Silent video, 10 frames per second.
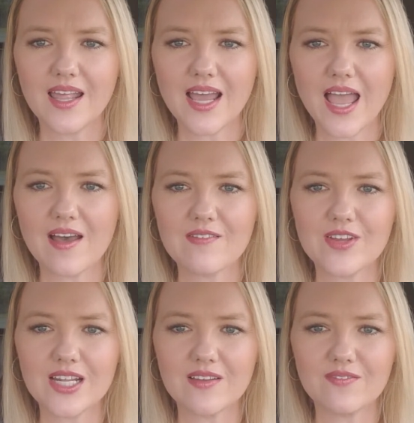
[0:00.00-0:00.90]
And I have
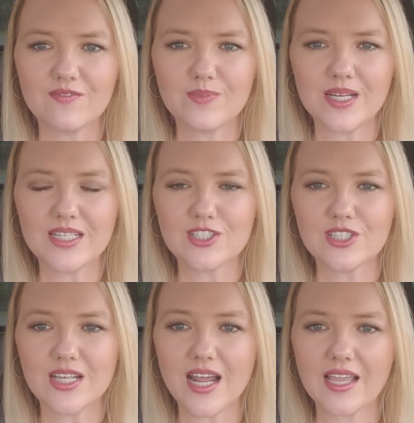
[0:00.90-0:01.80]
enough money
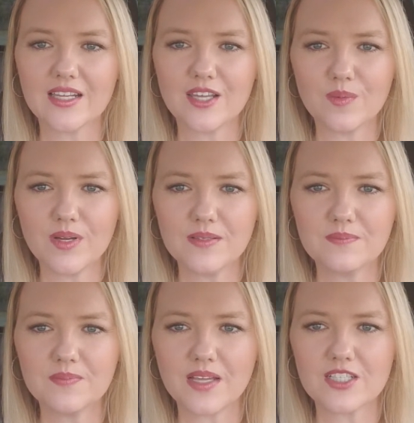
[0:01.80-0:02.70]
so that I could get
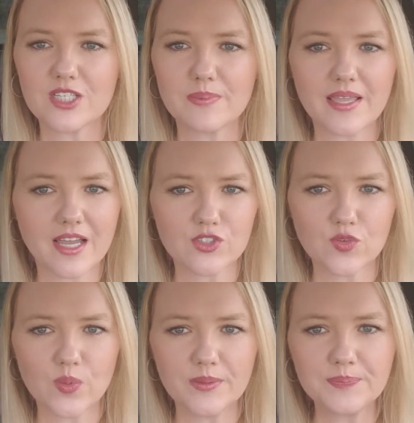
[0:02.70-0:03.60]
one. I could just pay cash
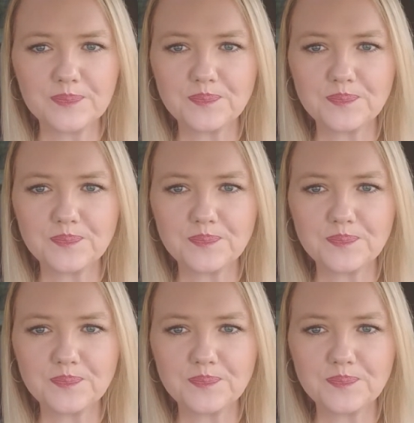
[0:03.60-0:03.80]
for one.